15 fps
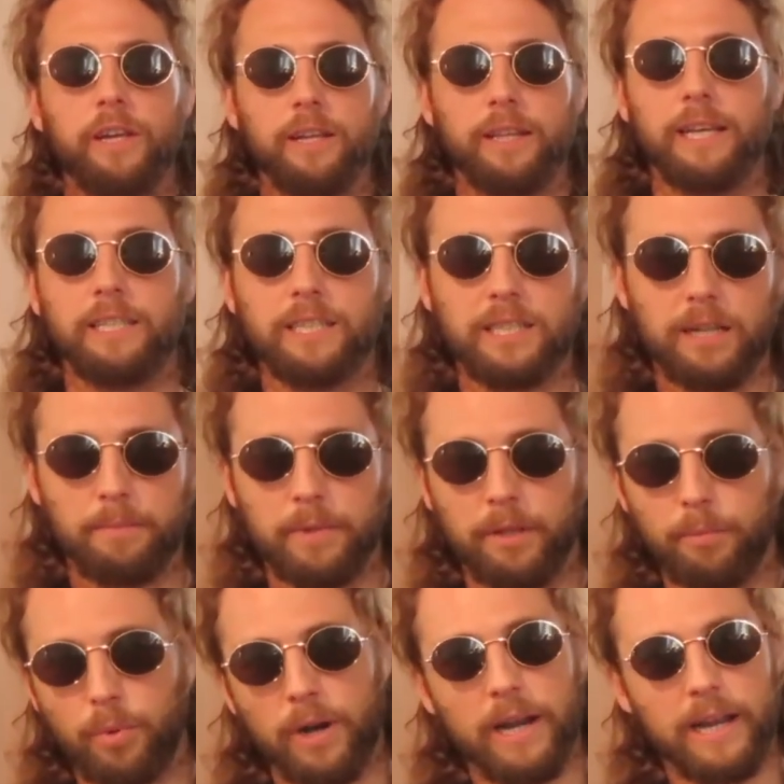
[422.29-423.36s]
These are some of the
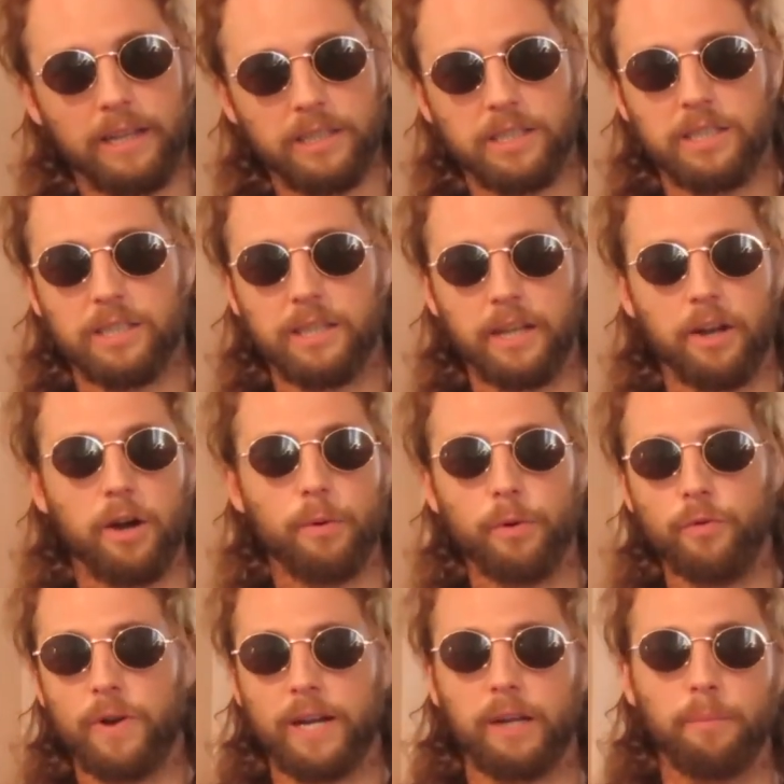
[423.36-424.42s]
brands that I would
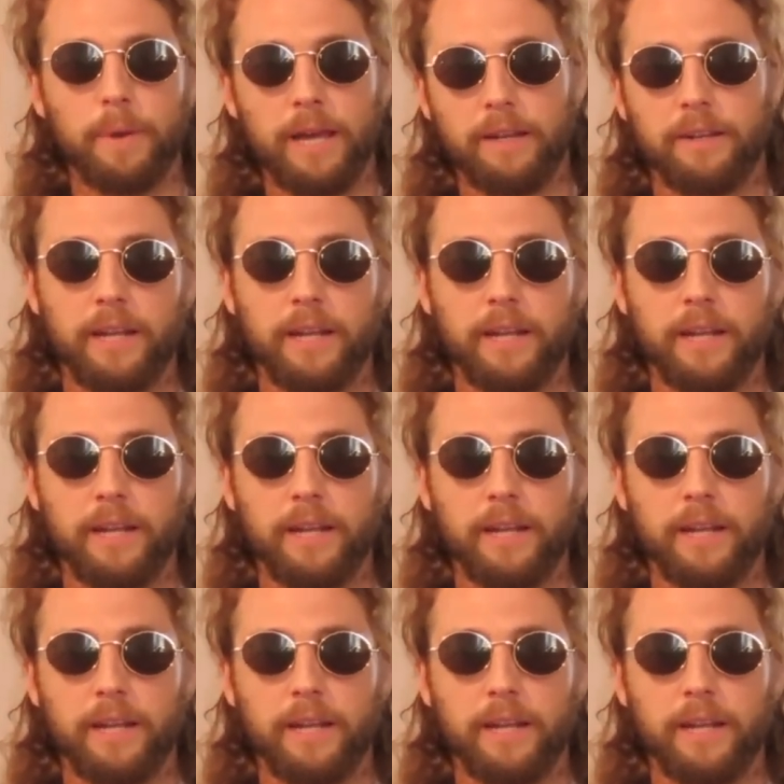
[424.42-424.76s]
recommend,